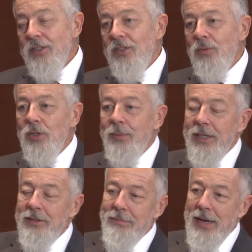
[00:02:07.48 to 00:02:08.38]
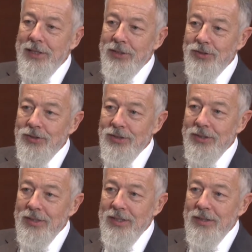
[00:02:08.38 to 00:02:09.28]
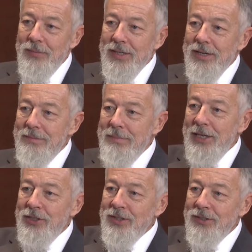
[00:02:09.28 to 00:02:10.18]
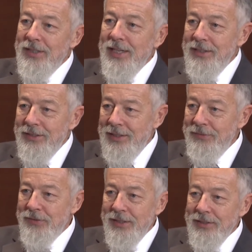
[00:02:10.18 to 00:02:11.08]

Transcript: So what are we going to manage? We can't manage the delayed delivery,